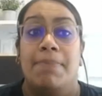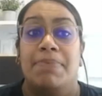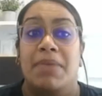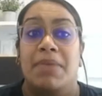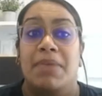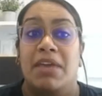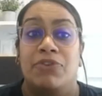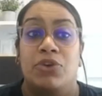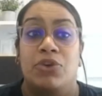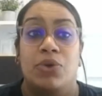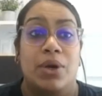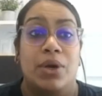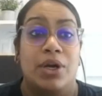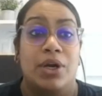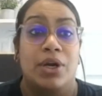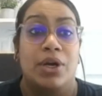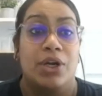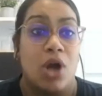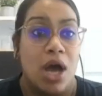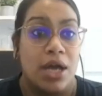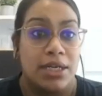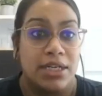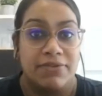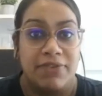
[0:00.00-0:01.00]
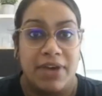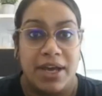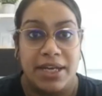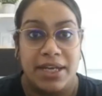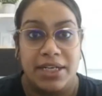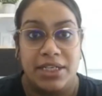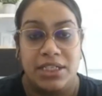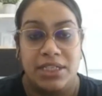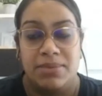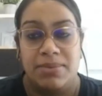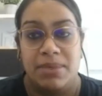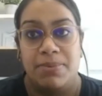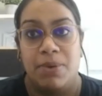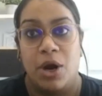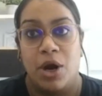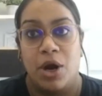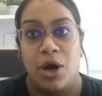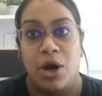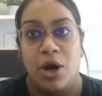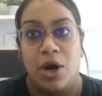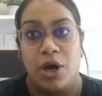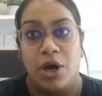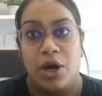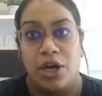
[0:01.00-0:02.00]
If you are not invited to be
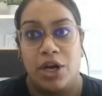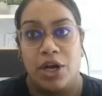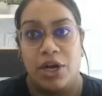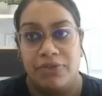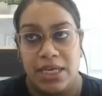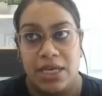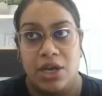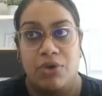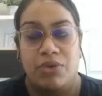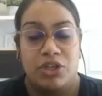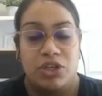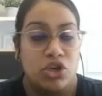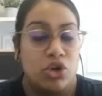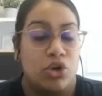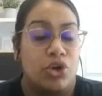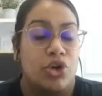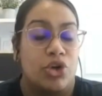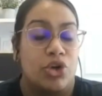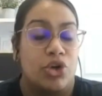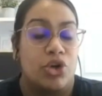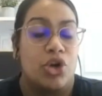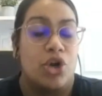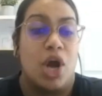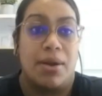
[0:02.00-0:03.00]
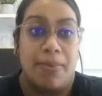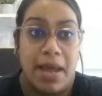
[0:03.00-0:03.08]
part of the original or not